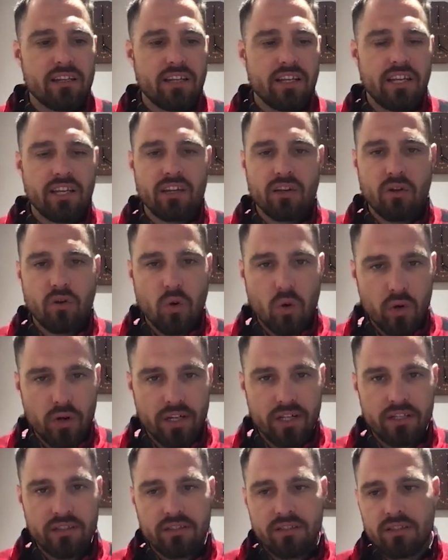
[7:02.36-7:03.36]
in
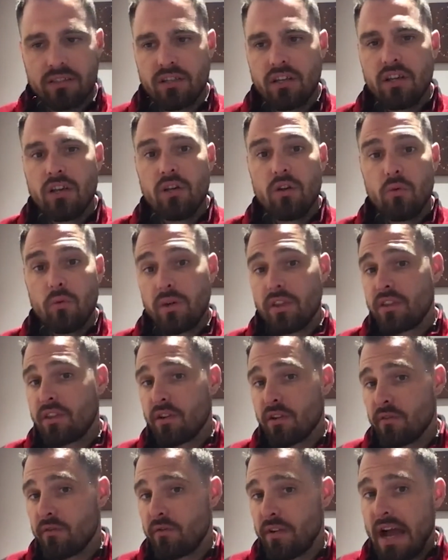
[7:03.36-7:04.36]
accordance with
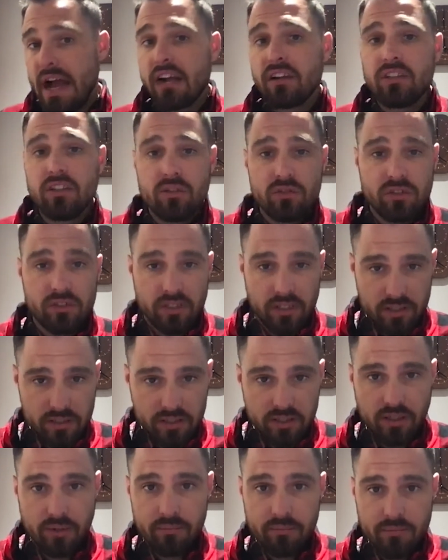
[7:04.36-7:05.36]
your value
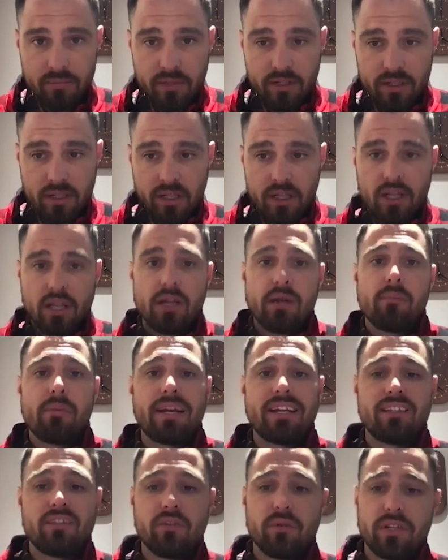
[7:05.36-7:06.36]
system
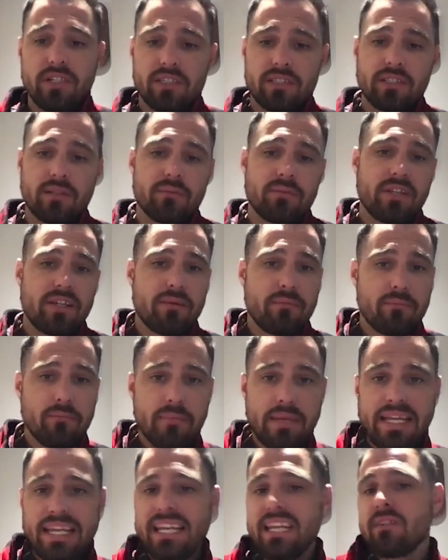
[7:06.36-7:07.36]
by doing something
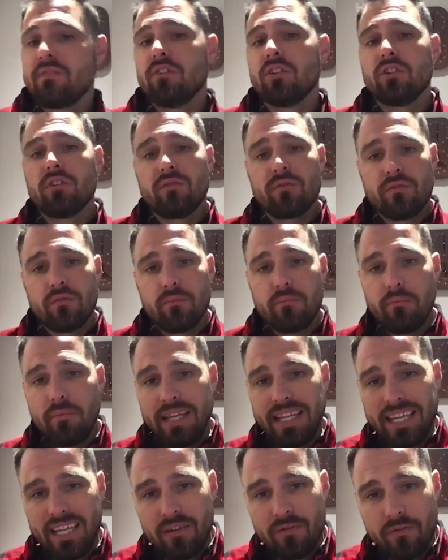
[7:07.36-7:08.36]

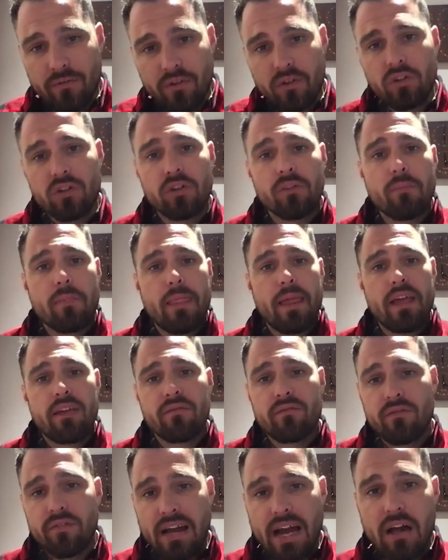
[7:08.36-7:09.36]
meaningful
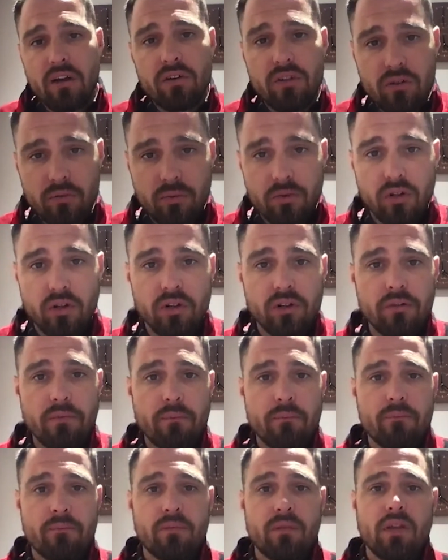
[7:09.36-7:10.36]
and valuable,
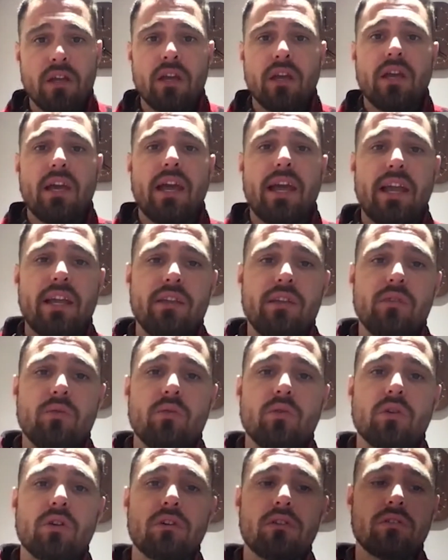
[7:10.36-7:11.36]
and you
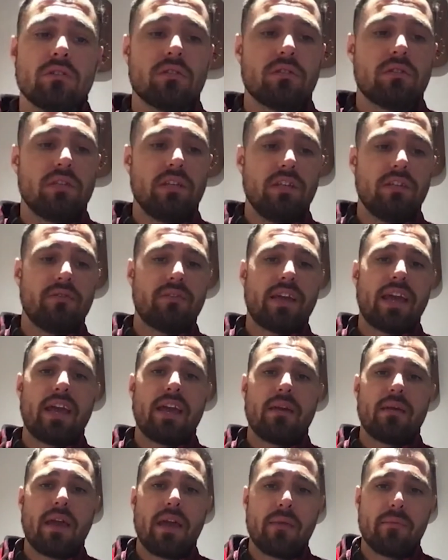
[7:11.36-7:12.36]
will leave
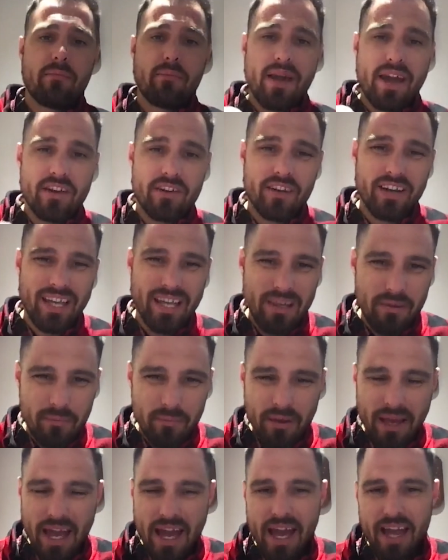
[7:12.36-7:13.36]
a better
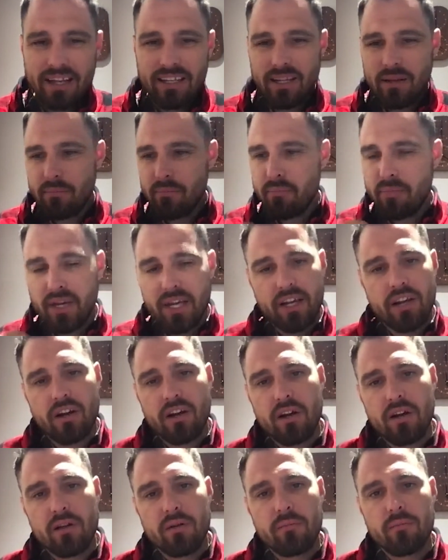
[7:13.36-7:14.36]
impact, a
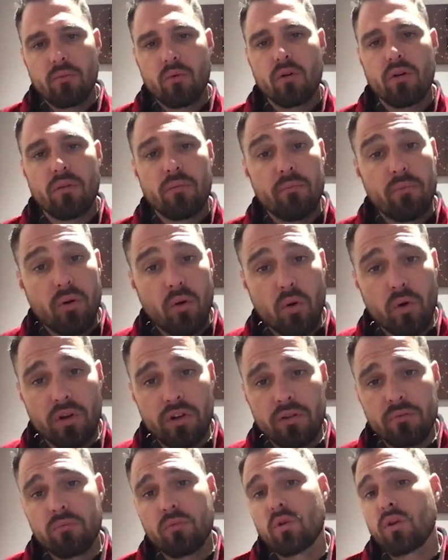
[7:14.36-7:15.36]
bigger, more
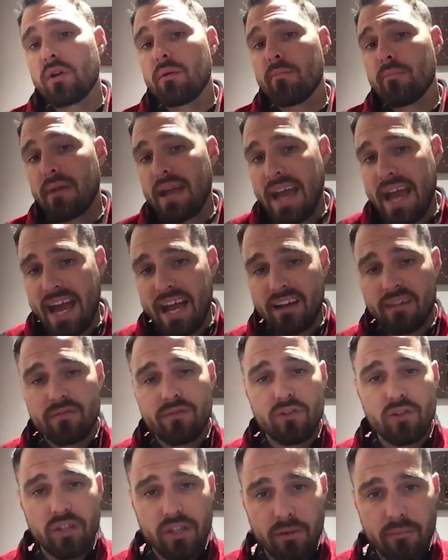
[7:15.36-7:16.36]
important, more
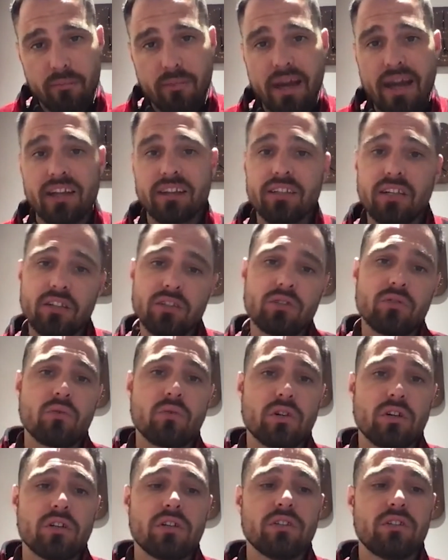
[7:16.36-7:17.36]
impactful impact on the
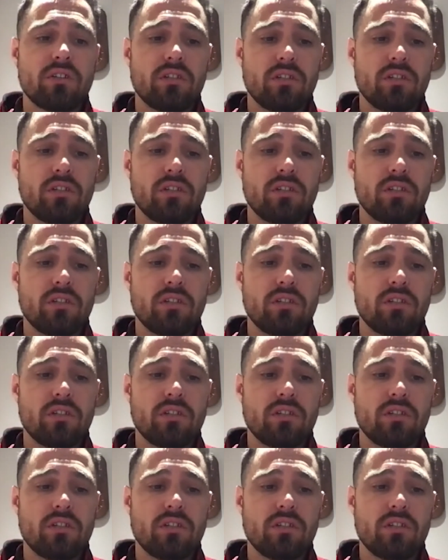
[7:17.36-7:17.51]
world